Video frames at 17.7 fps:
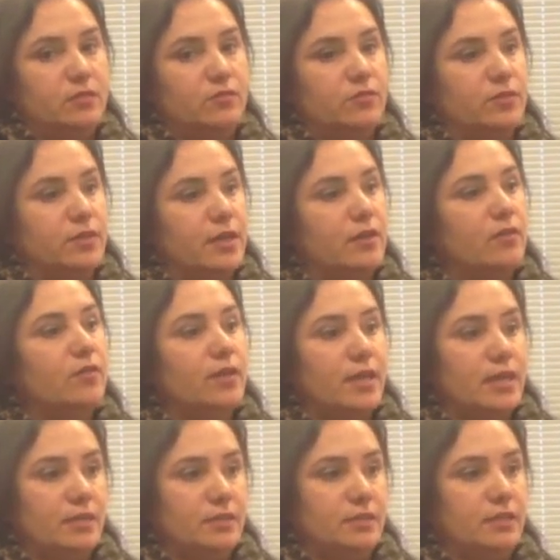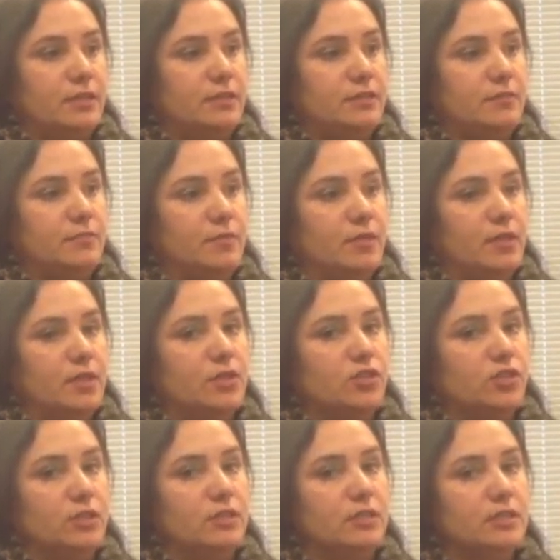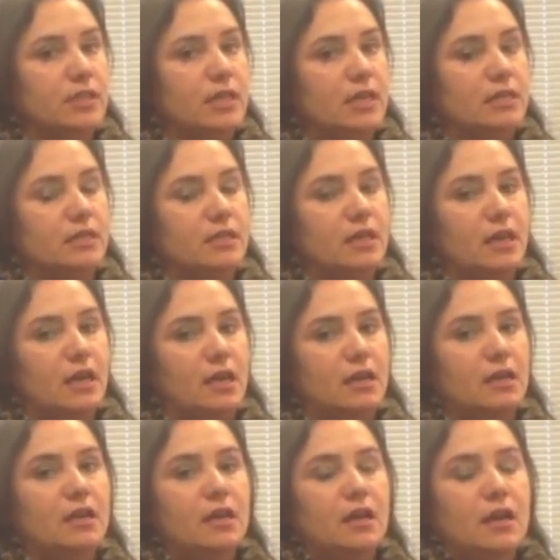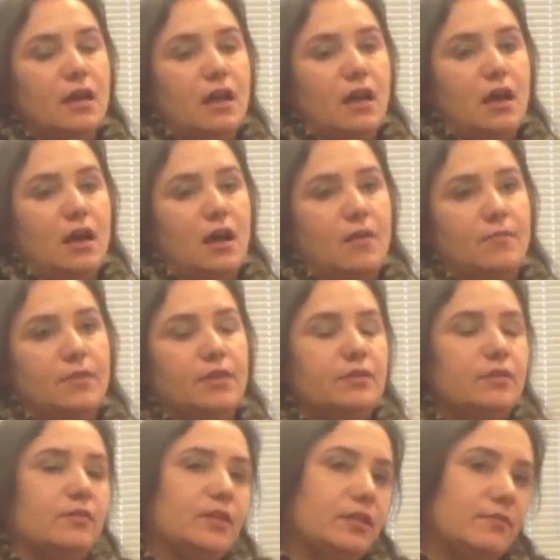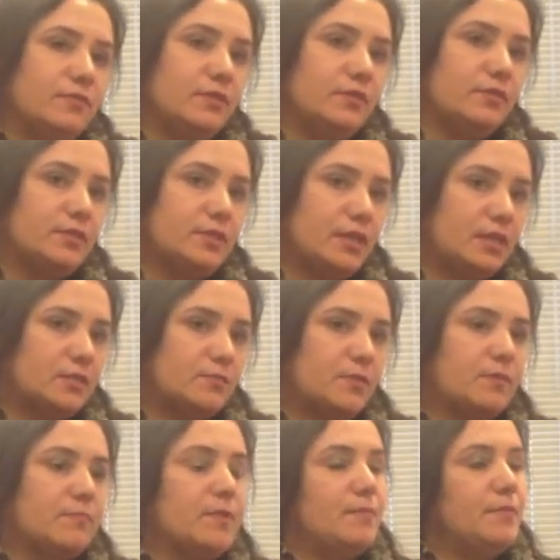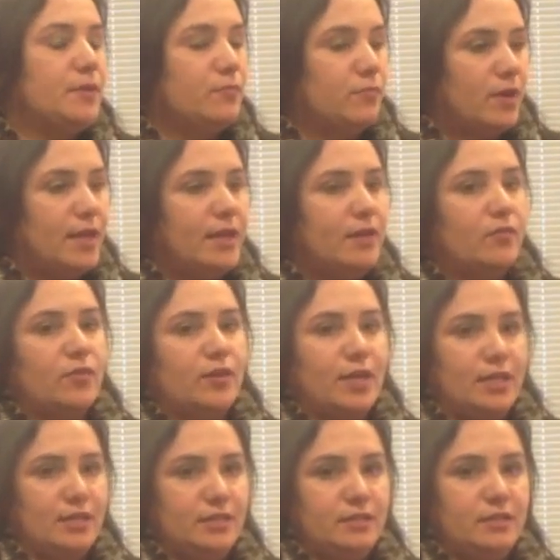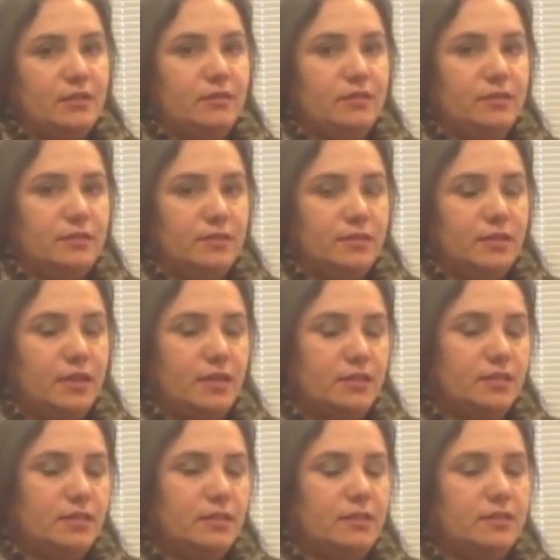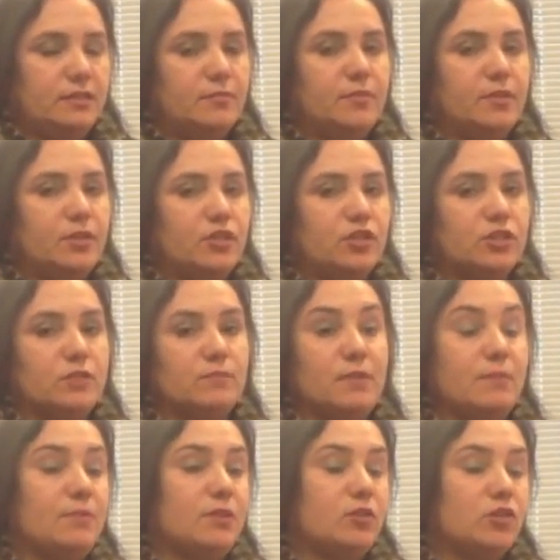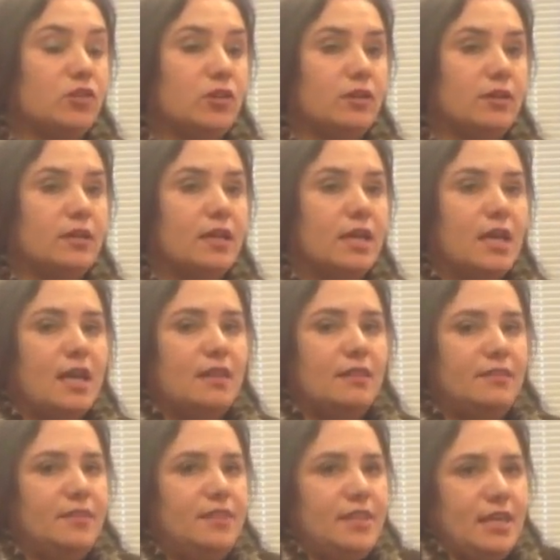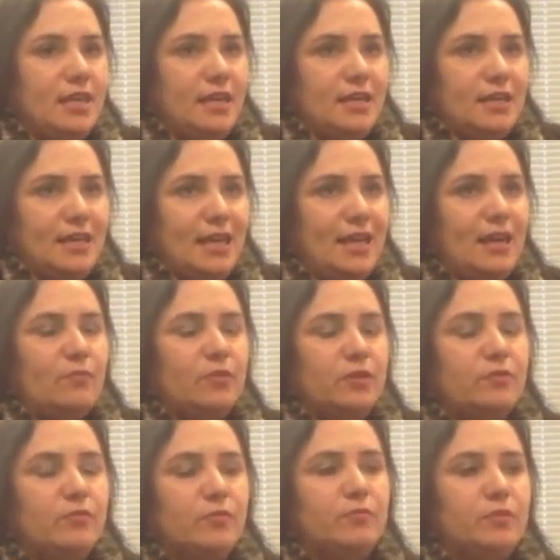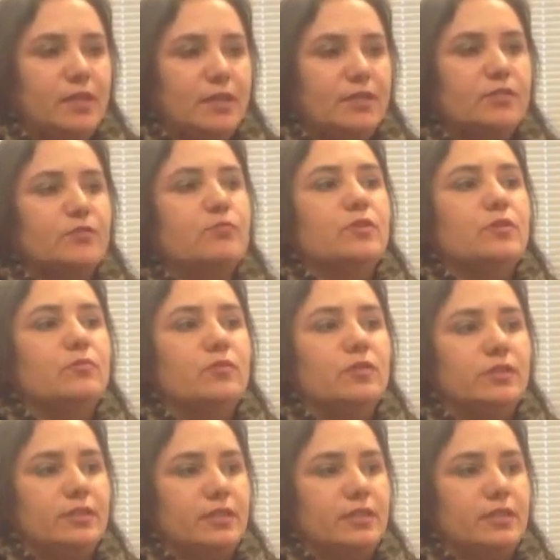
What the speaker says: learning or case study simulations, and that you know, even though the textbook may be great or case study simulations may be good, they can't really replace the real-world